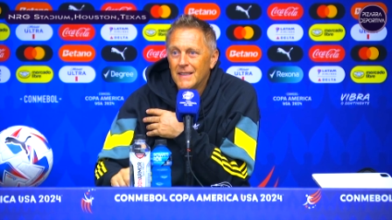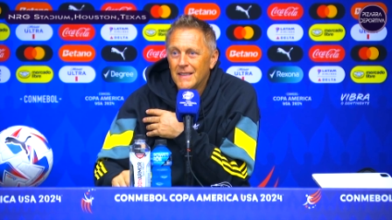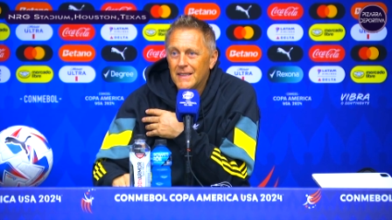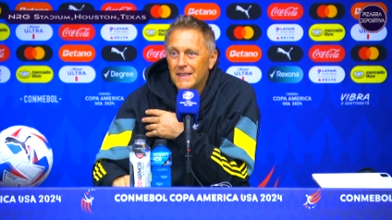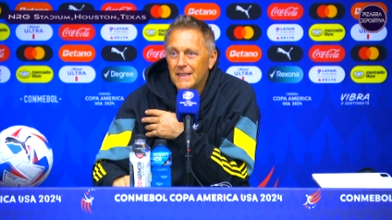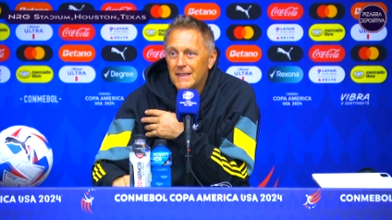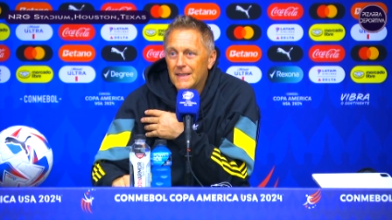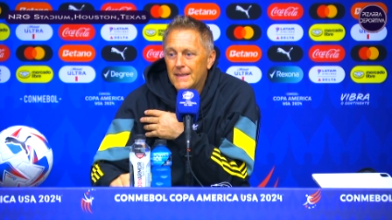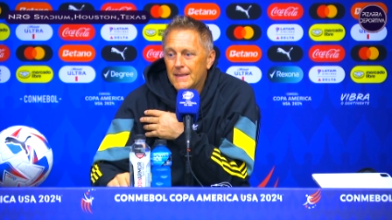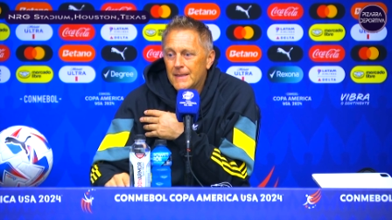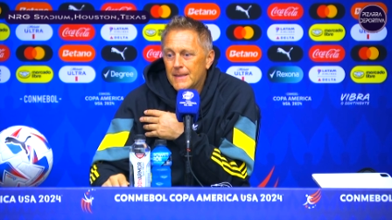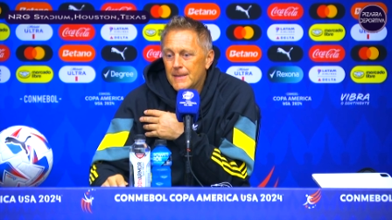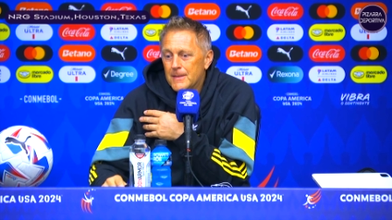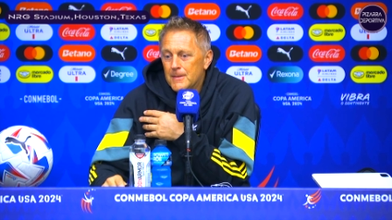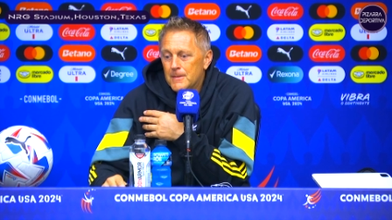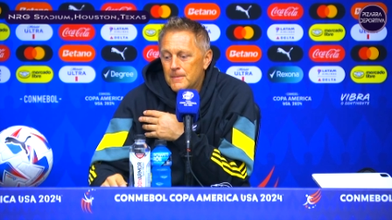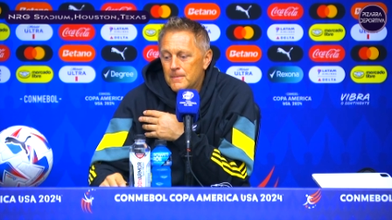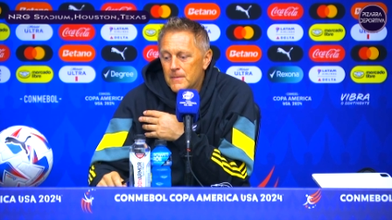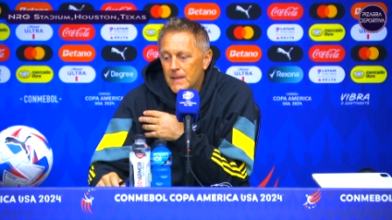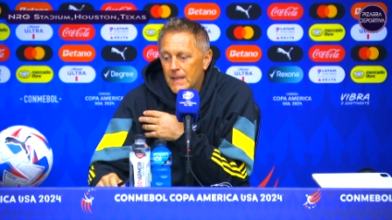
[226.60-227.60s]

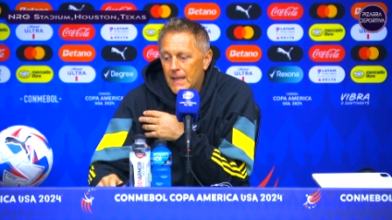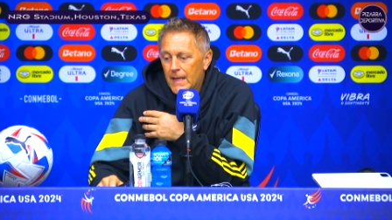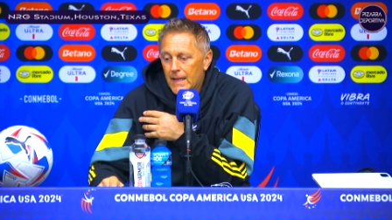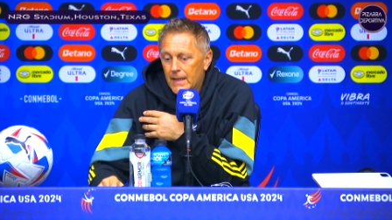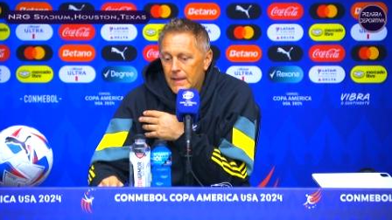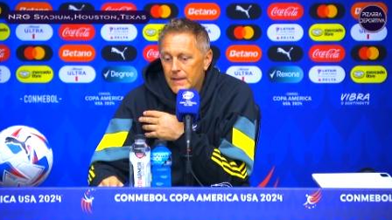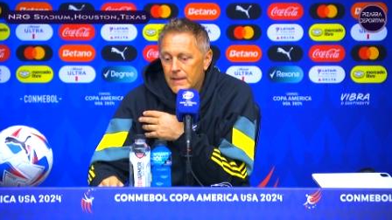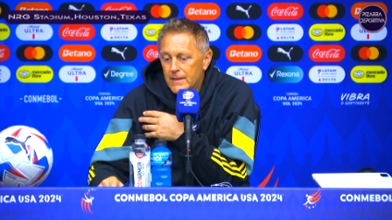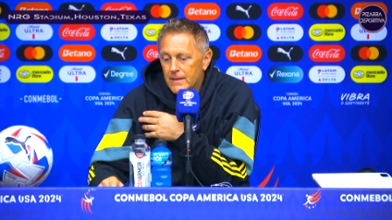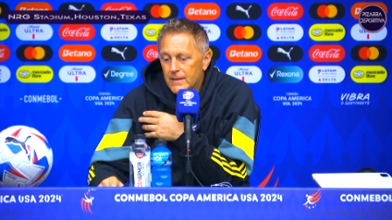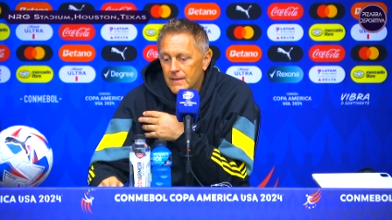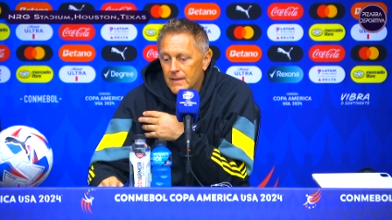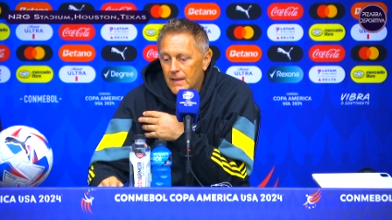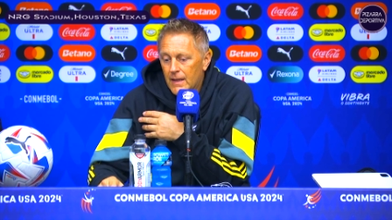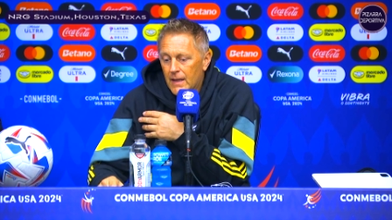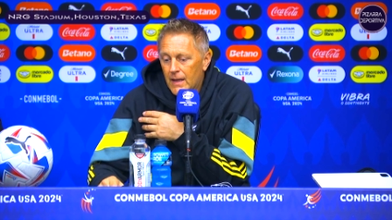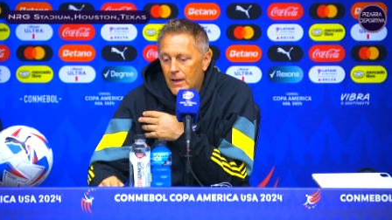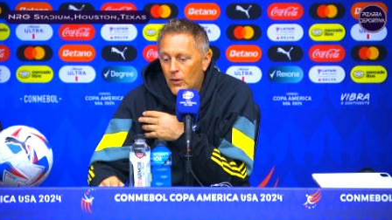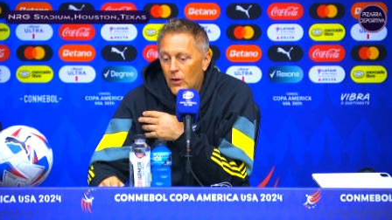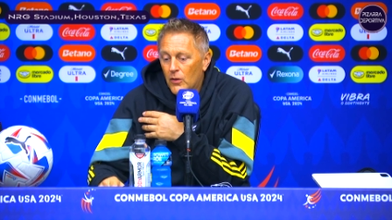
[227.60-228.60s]
Um, and
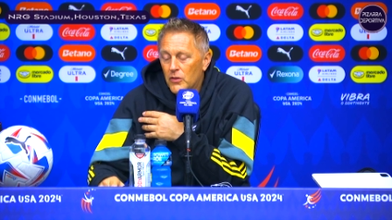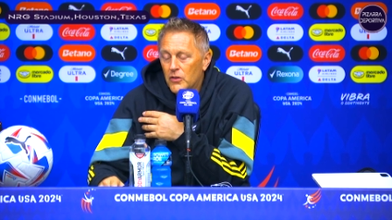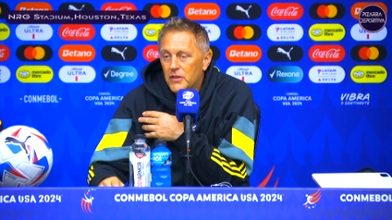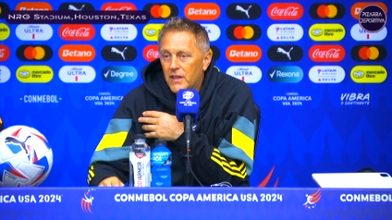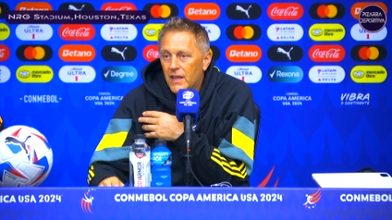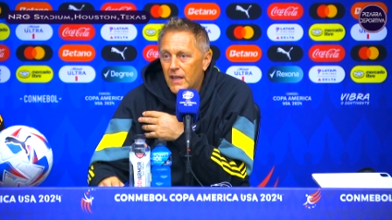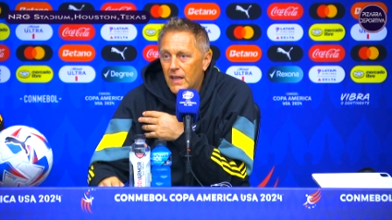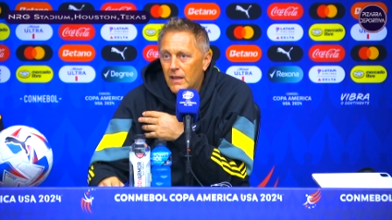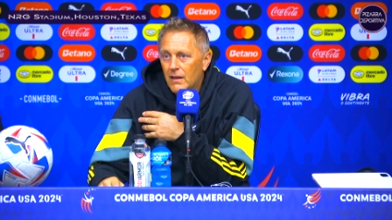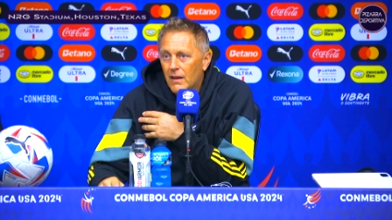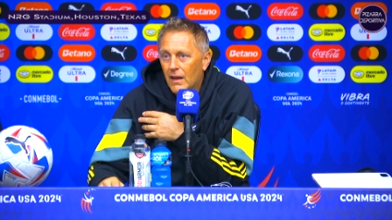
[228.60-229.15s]
on the day,